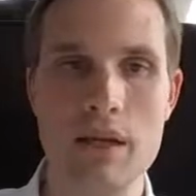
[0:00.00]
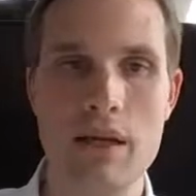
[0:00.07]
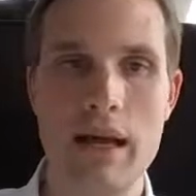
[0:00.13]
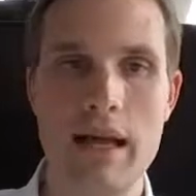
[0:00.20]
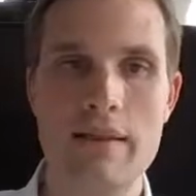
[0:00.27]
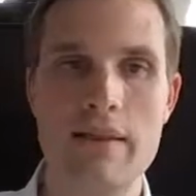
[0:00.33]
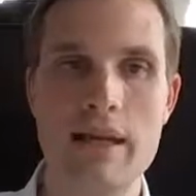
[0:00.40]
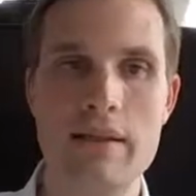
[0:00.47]

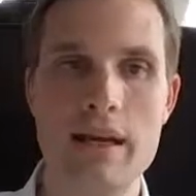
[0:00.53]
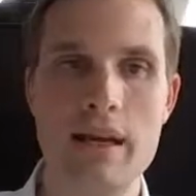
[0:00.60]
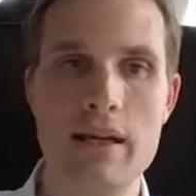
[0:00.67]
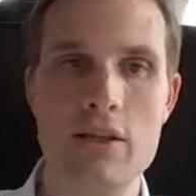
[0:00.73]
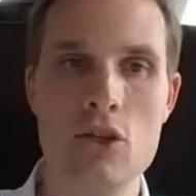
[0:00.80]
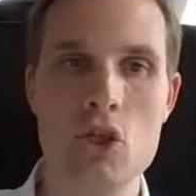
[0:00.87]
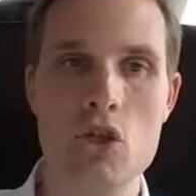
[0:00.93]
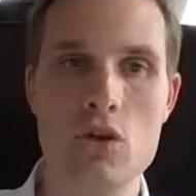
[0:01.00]
and that can
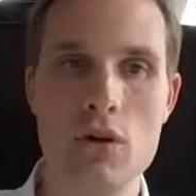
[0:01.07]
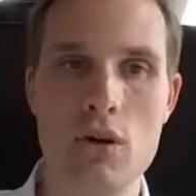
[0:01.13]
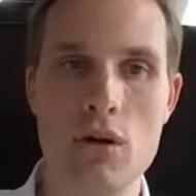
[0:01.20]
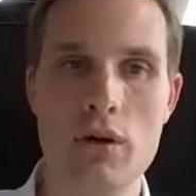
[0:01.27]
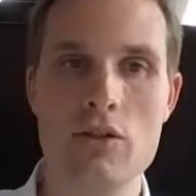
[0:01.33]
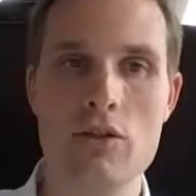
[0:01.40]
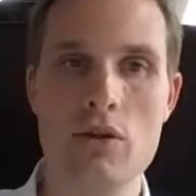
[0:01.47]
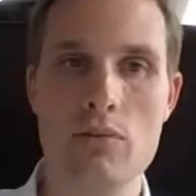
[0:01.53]
ensure
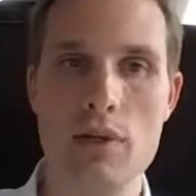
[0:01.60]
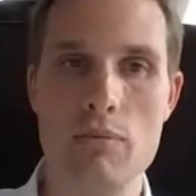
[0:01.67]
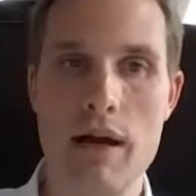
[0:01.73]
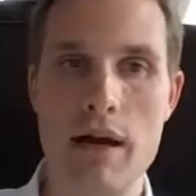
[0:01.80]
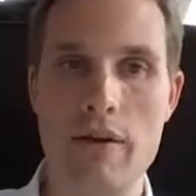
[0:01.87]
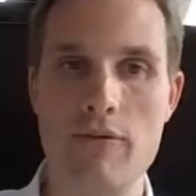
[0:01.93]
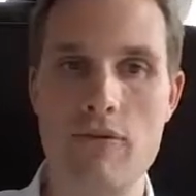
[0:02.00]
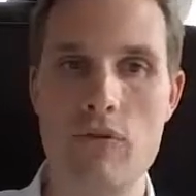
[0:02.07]
long-term
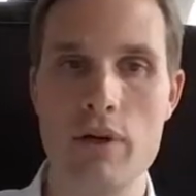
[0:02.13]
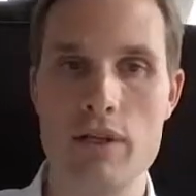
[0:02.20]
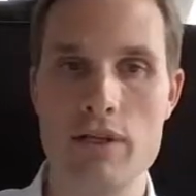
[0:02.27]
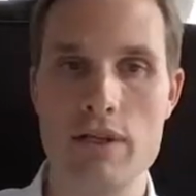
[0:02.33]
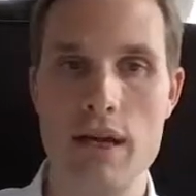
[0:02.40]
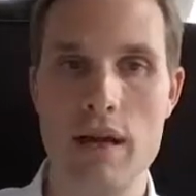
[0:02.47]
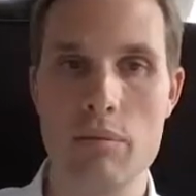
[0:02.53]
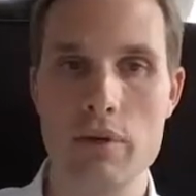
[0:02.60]
demand for its
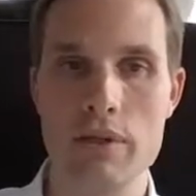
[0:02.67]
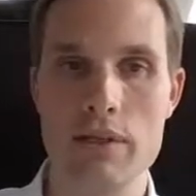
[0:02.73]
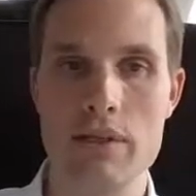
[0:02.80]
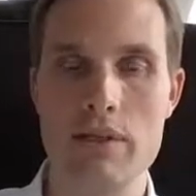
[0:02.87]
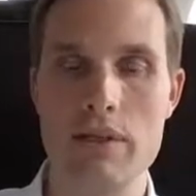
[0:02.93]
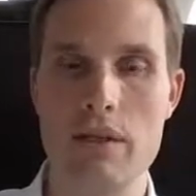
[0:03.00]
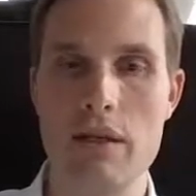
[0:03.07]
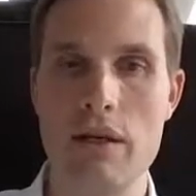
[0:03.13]

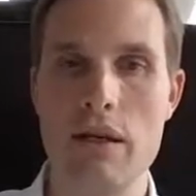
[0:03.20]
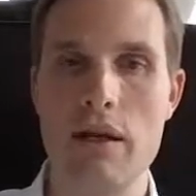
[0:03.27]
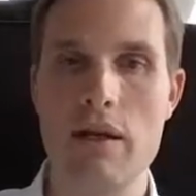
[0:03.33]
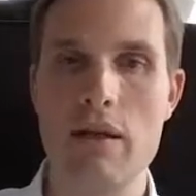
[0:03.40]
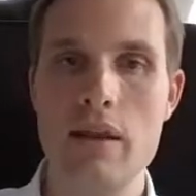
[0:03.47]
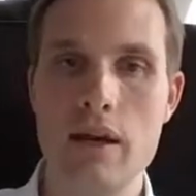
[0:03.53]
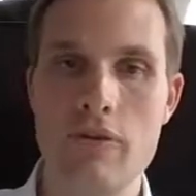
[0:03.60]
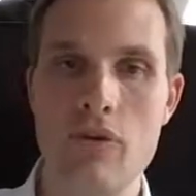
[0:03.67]
cables,
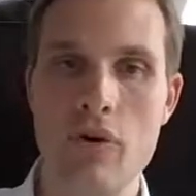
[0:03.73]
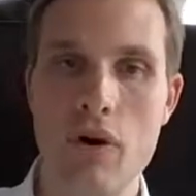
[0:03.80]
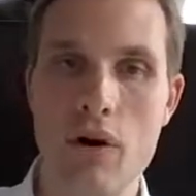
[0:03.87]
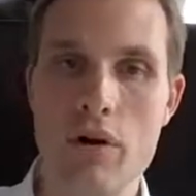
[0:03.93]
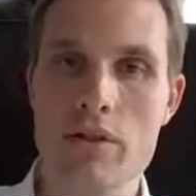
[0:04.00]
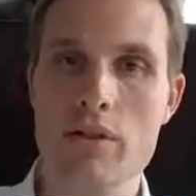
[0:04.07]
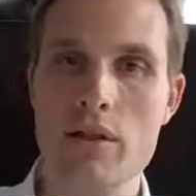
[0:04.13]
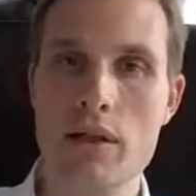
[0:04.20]
therefore
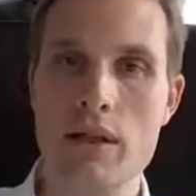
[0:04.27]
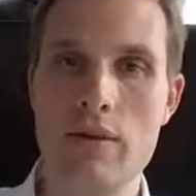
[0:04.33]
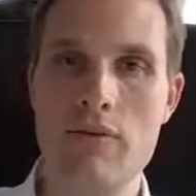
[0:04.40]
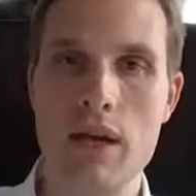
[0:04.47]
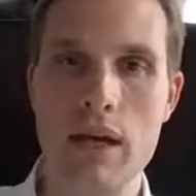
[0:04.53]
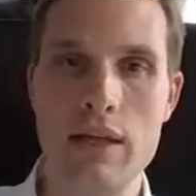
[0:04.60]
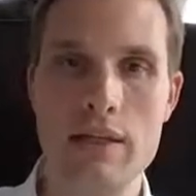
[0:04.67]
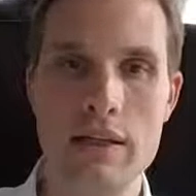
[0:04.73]
also
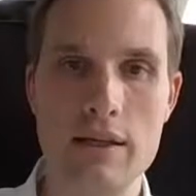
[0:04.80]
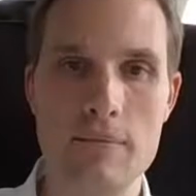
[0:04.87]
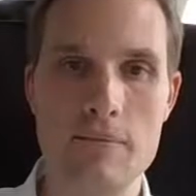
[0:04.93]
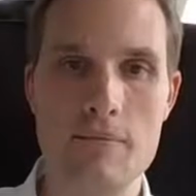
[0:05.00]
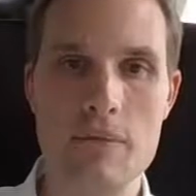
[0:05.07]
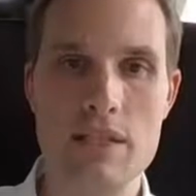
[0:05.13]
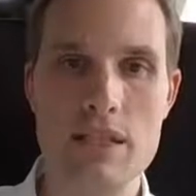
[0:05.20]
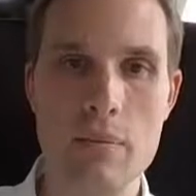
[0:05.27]
alleviating
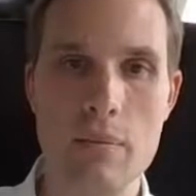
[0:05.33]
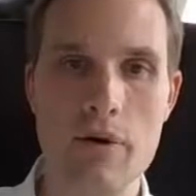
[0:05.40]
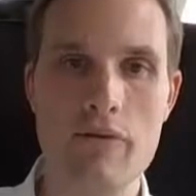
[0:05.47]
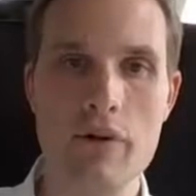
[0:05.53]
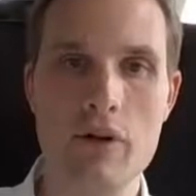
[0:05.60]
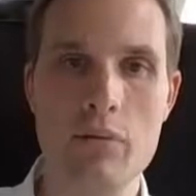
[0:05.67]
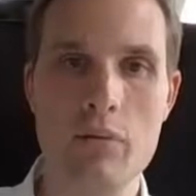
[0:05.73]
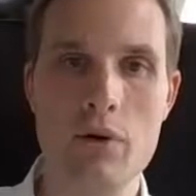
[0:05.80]
some of
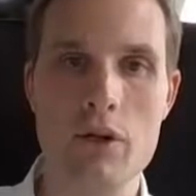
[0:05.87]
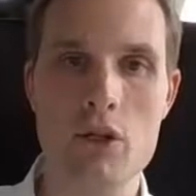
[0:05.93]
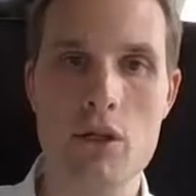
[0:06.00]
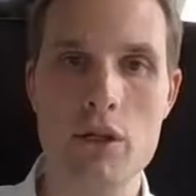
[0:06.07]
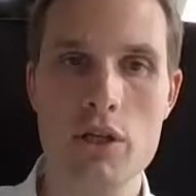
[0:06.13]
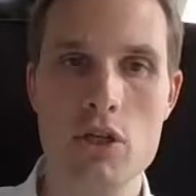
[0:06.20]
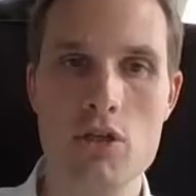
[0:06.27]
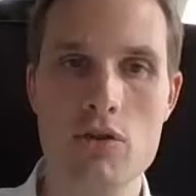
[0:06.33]
the commercial
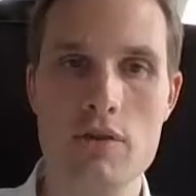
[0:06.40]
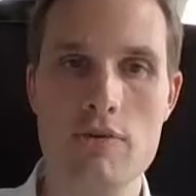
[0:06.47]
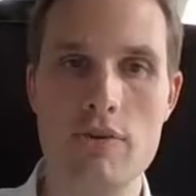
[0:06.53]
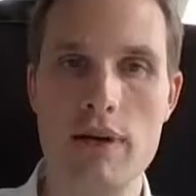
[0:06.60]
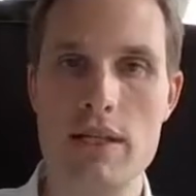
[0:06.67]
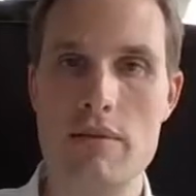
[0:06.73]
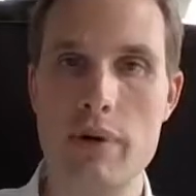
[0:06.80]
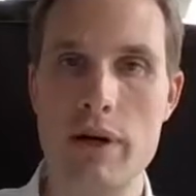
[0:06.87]
issues
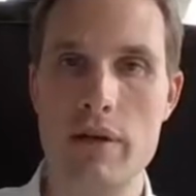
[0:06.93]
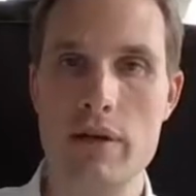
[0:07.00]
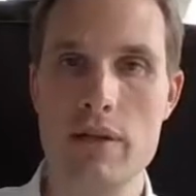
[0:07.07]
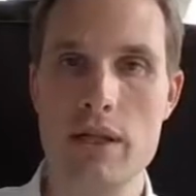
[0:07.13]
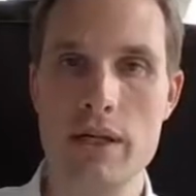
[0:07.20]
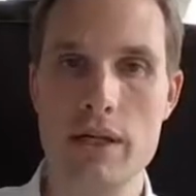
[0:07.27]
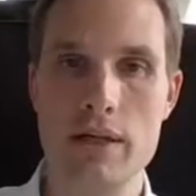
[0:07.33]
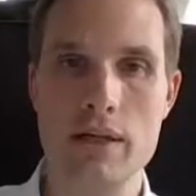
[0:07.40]
faced by the
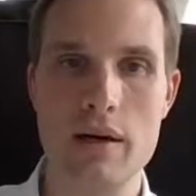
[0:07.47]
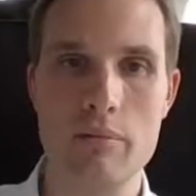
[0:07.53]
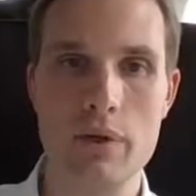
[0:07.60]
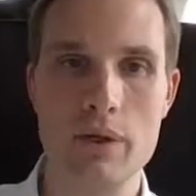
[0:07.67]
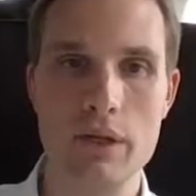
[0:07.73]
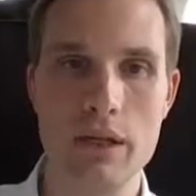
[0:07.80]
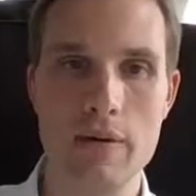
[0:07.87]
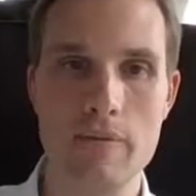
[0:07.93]
target
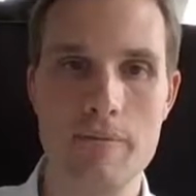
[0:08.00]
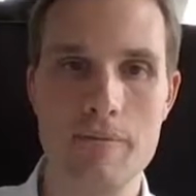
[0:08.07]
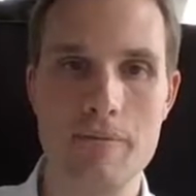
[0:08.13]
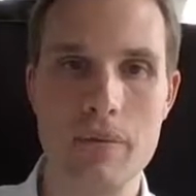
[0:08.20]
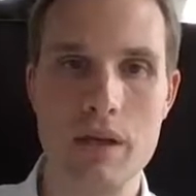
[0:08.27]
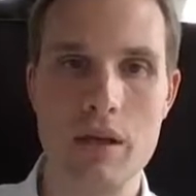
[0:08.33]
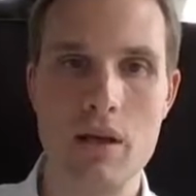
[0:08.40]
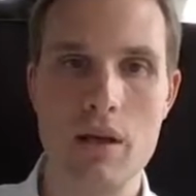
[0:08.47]
company.
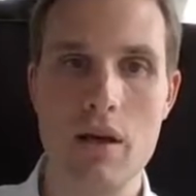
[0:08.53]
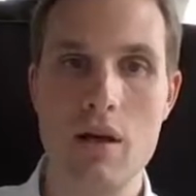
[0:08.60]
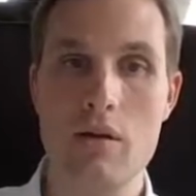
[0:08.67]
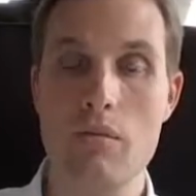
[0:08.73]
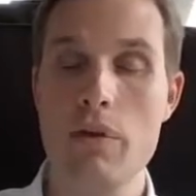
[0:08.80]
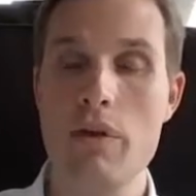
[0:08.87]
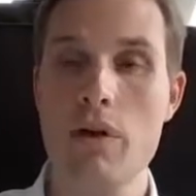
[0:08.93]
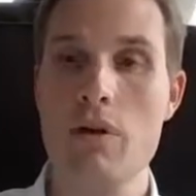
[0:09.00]

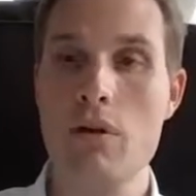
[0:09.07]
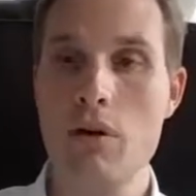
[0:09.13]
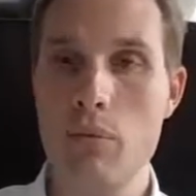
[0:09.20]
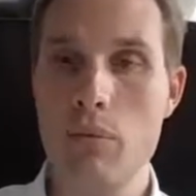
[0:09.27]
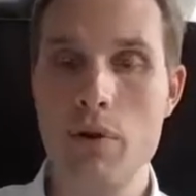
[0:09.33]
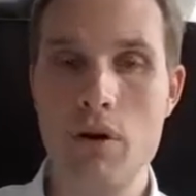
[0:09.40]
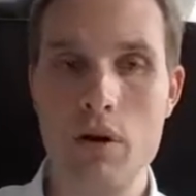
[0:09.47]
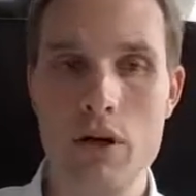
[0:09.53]
With a
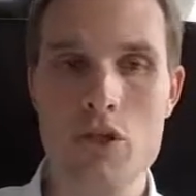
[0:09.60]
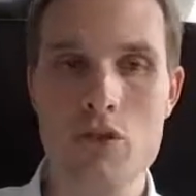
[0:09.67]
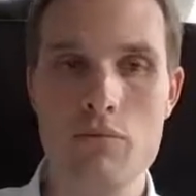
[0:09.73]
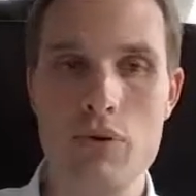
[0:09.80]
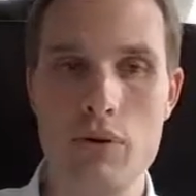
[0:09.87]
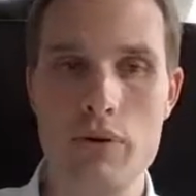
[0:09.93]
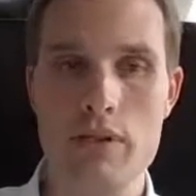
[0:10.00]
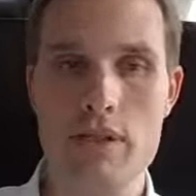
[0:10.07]
global auction
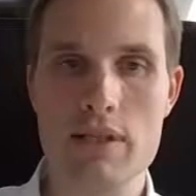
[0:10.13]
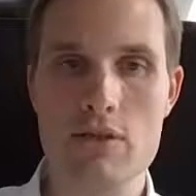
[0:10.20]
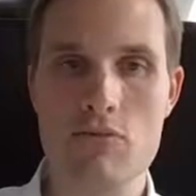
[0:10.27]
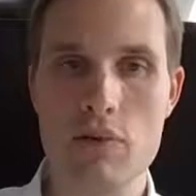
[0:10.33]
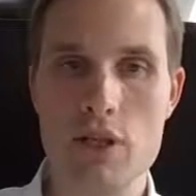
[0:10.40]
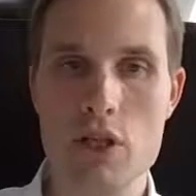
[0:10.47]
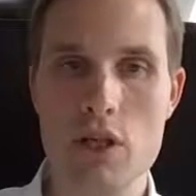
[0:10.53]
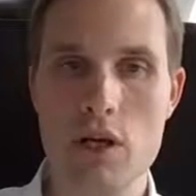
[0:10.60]
process
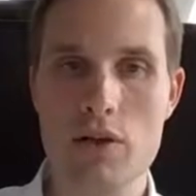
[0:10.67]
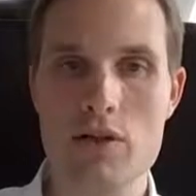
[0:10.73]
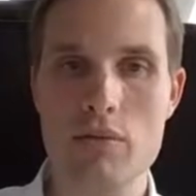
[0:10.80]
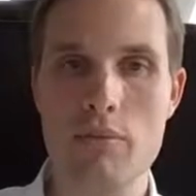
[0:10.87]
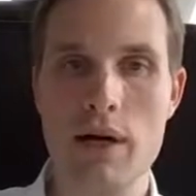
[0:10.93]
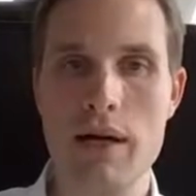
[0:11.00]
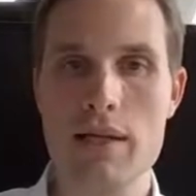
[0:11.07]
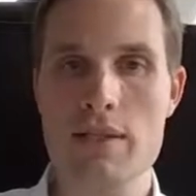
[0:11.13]
reaching out to
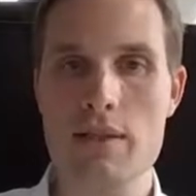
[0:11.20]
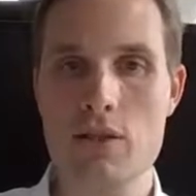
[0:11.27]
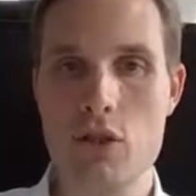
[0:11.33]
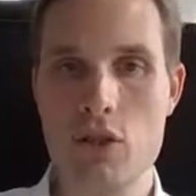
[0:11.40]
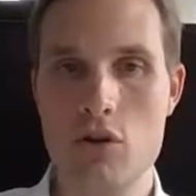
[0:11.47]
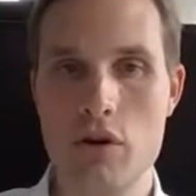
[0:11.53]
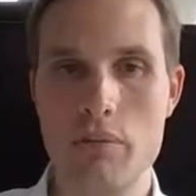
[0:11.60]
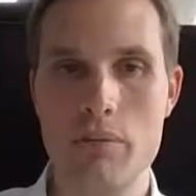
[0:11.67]
buyers in
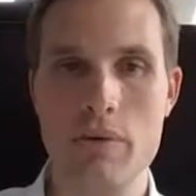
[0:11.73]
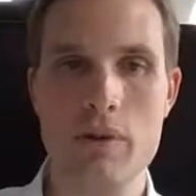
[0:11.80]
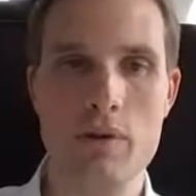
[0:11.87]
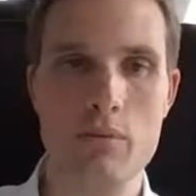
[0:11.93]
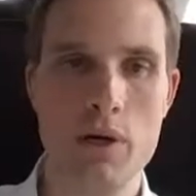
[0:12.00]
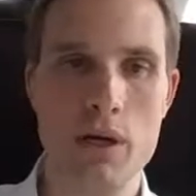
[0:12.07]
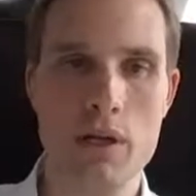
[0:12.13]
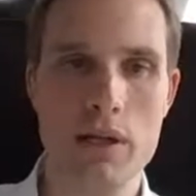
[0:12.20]
Europe, the
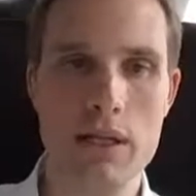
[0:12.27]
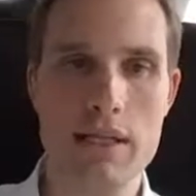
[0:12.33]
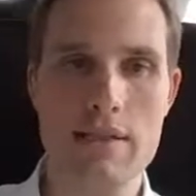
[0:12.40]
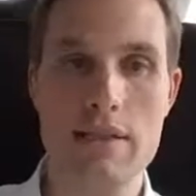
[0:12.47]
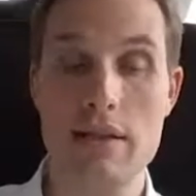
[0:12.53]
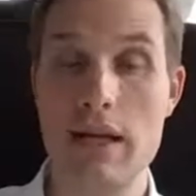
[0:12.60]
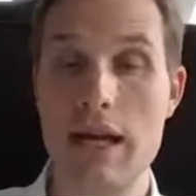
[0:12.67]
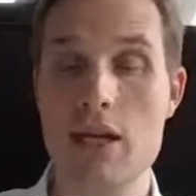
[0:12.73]
Middle East,
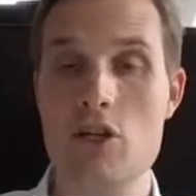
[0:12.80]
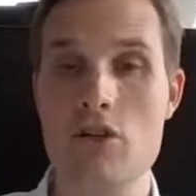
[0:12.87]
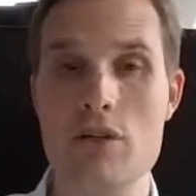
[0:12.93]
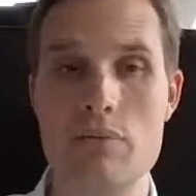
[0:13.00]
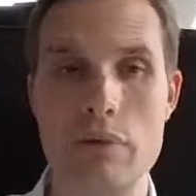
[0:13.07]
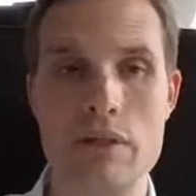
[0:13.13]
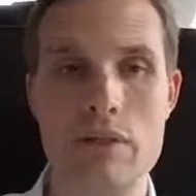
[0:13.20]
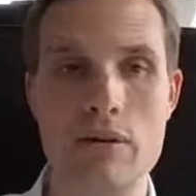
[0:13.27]
and Asia
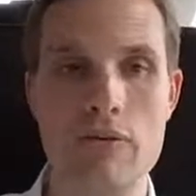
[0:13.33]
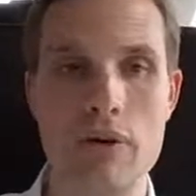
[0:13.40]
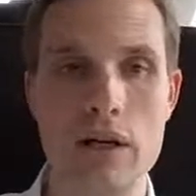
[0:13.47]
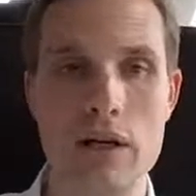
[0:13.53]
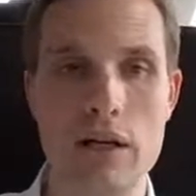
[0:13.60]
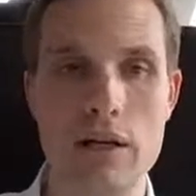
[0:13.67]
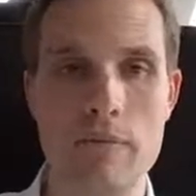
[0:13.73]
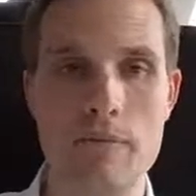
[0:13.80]

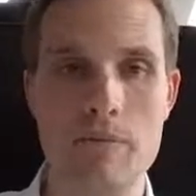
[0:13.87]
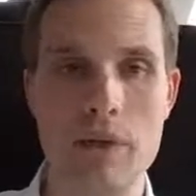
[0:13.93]
specifically,